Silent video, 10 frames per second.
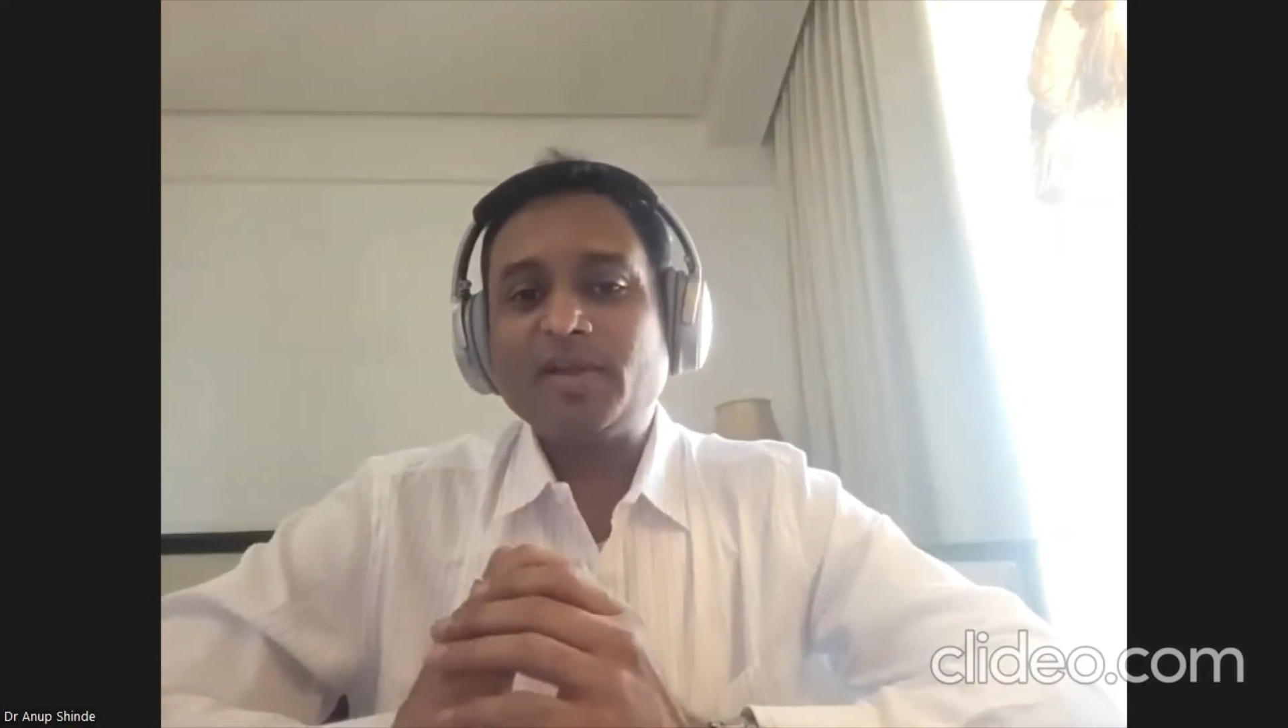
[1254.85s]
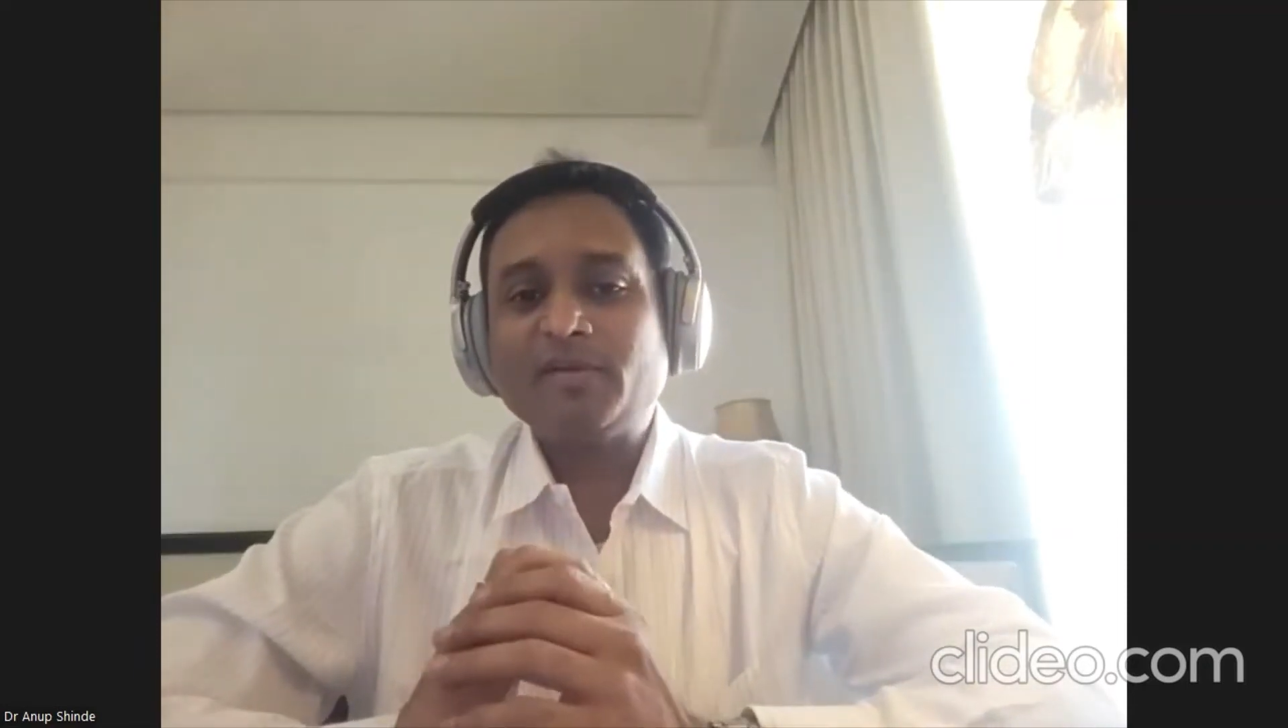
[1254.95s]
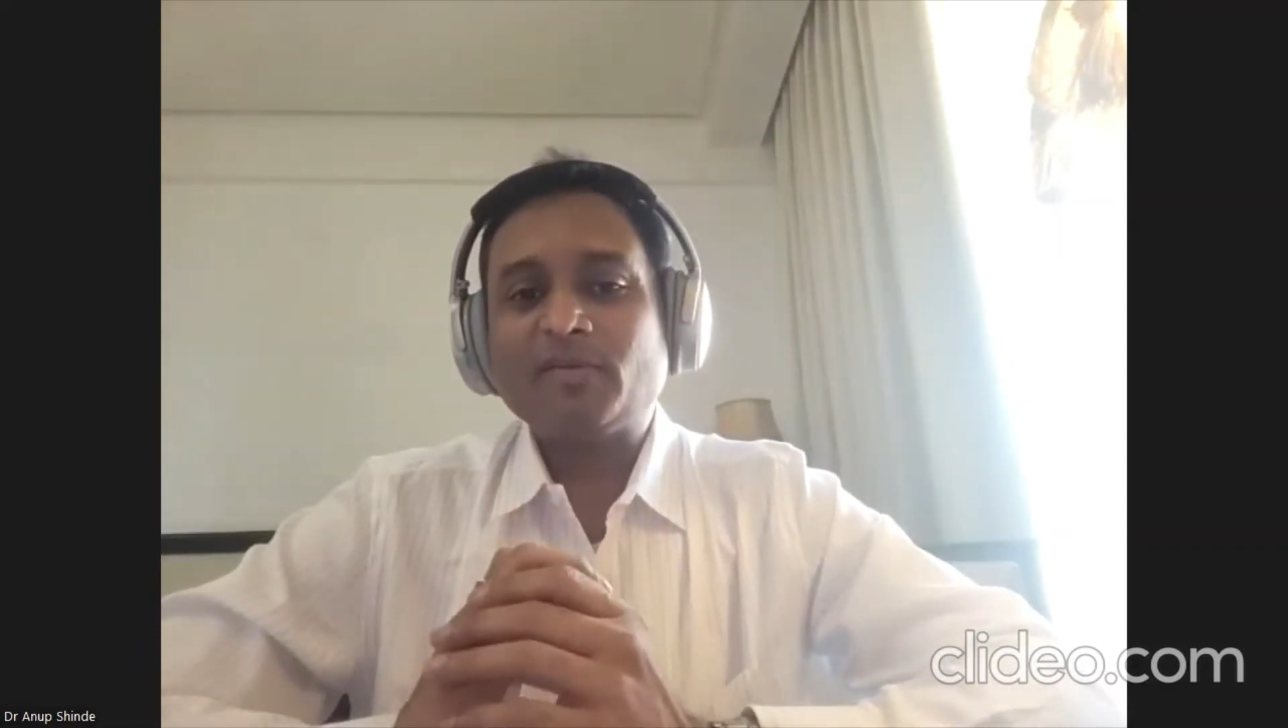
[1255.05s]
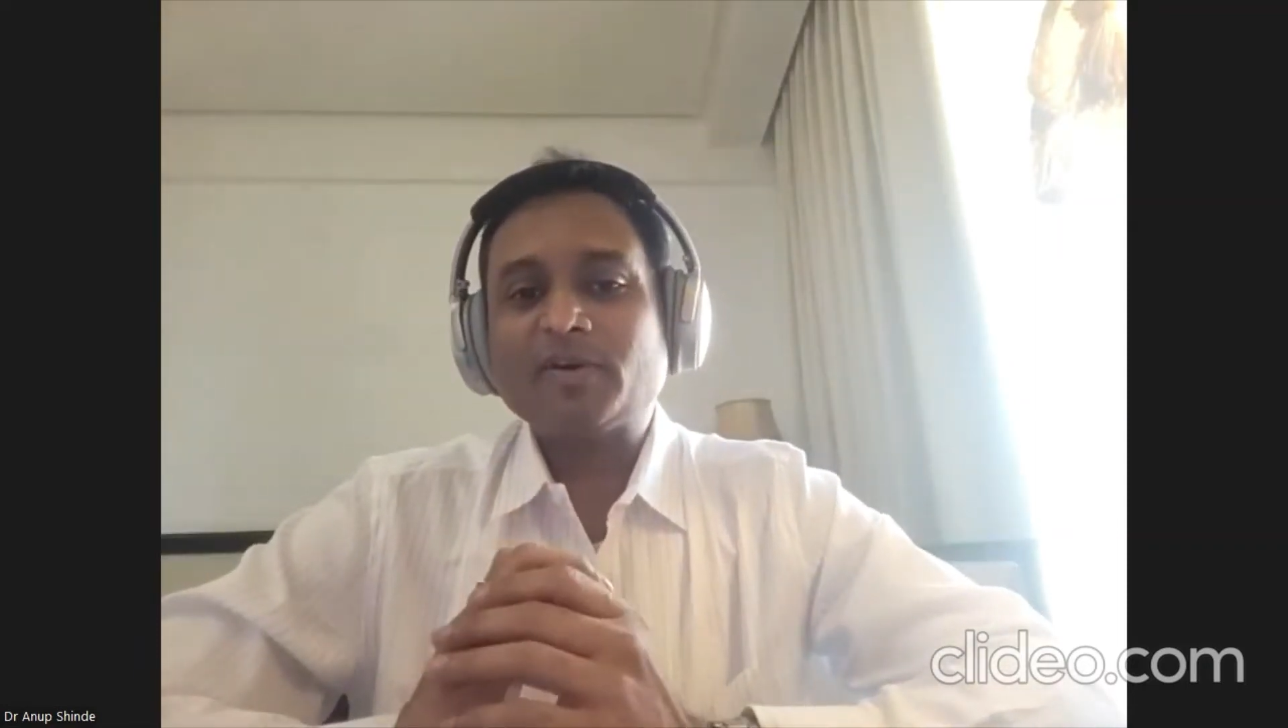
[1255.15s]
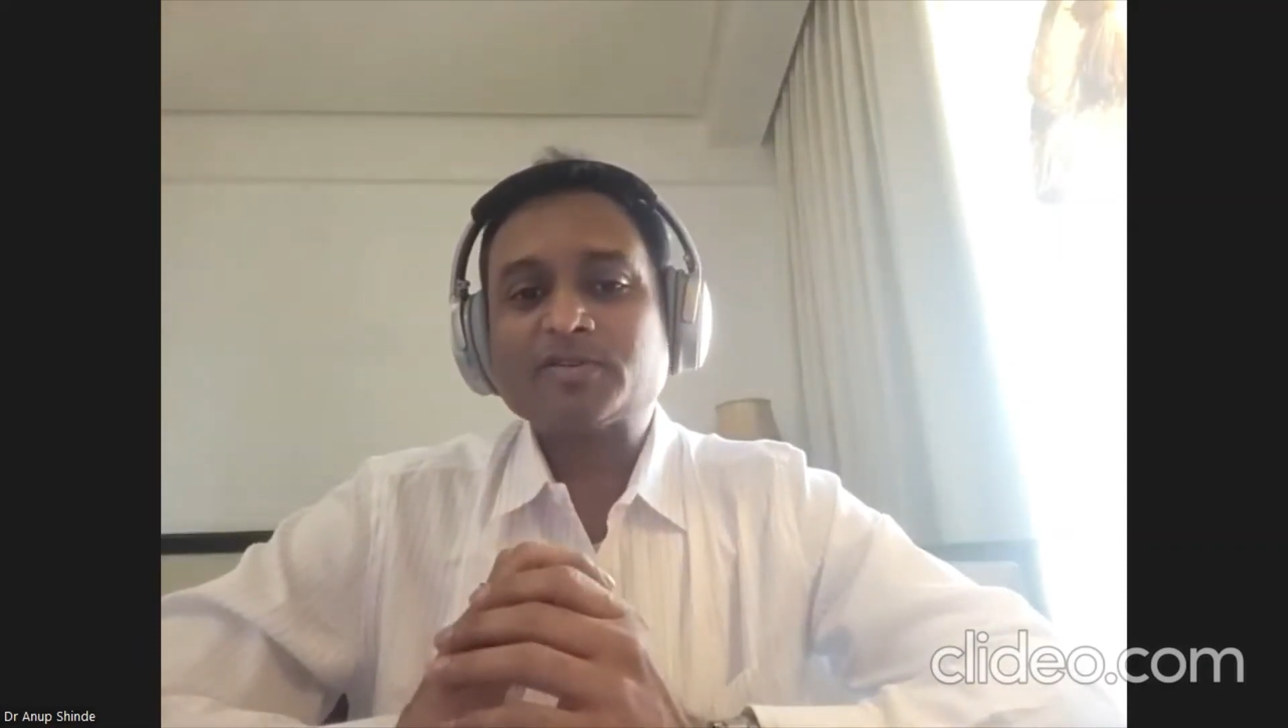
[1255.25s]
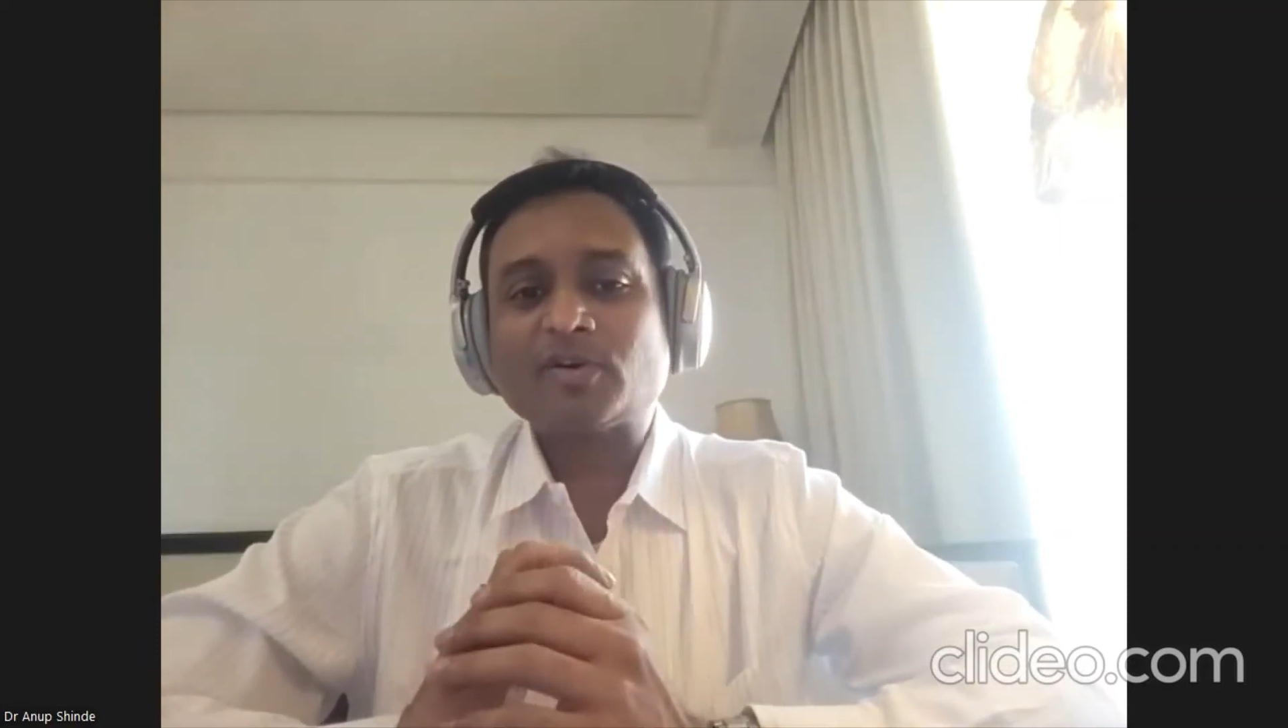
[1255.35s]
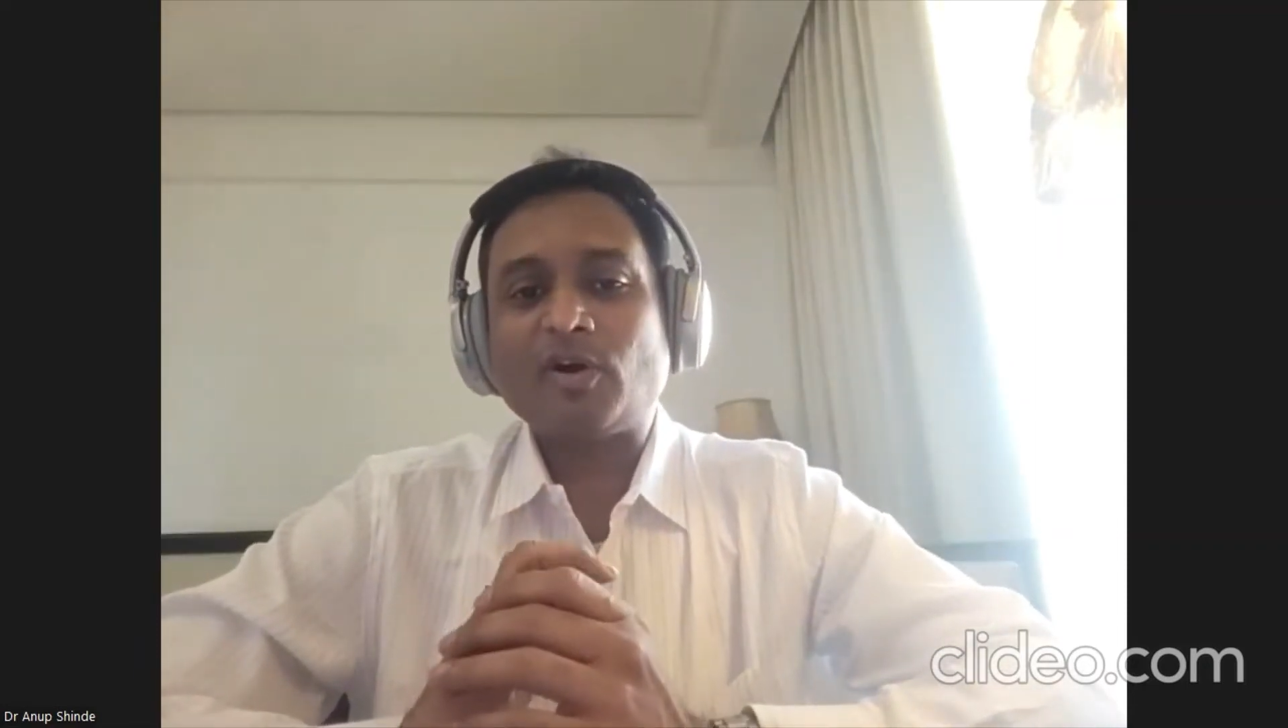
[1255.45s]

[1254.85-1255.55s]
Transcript: wave was